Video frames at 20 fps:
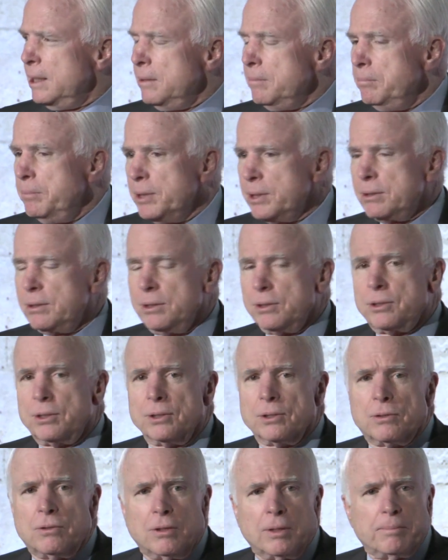business
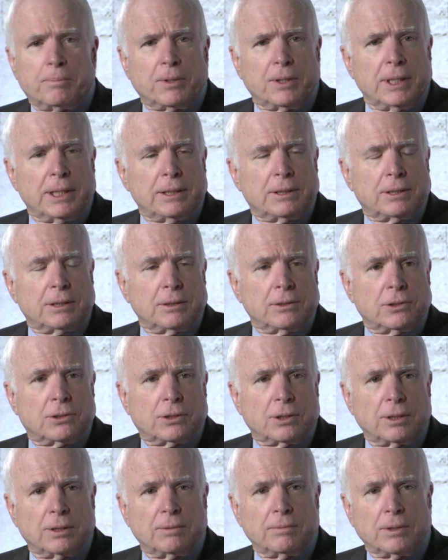and corporations
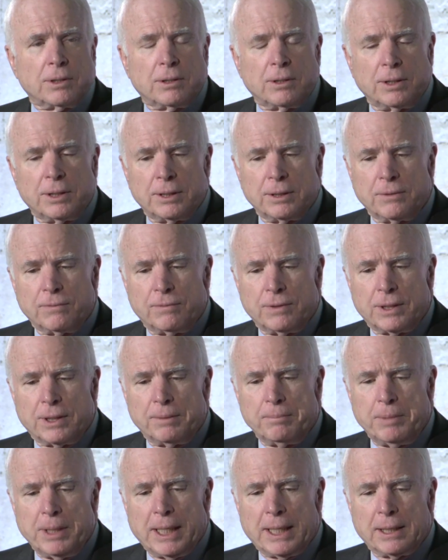are hurting very
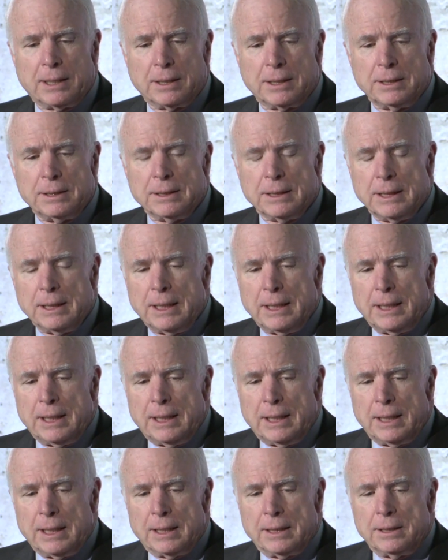badly.
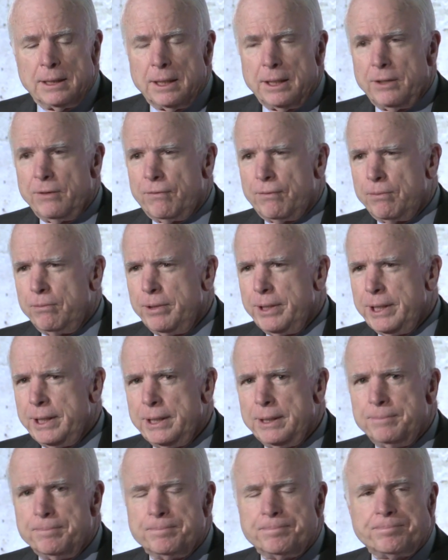And then if
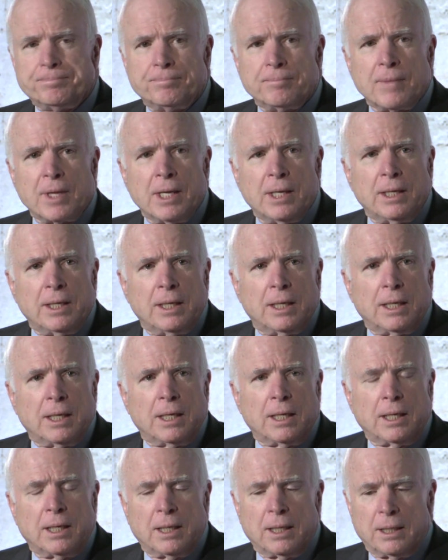we
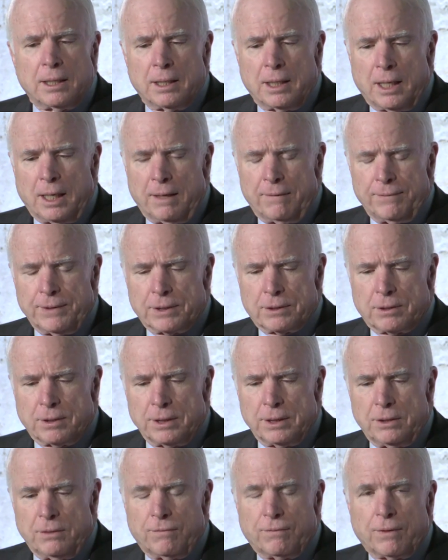
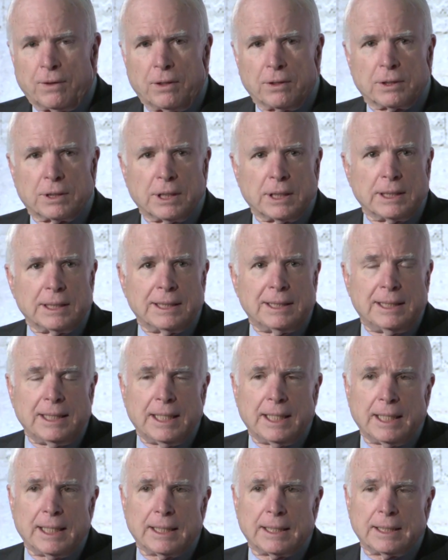obviously default on the
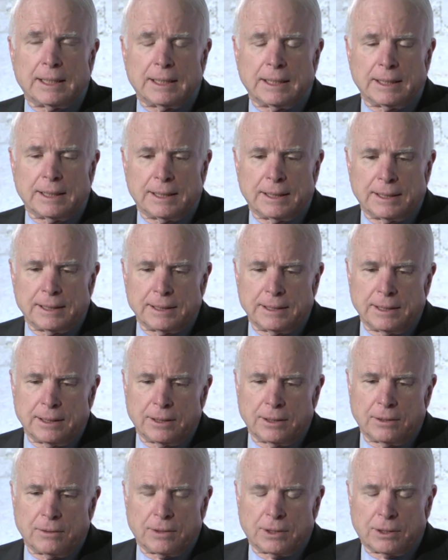debt,
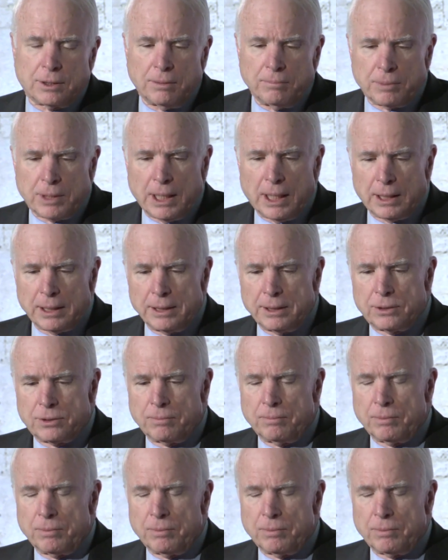there are some colleagues of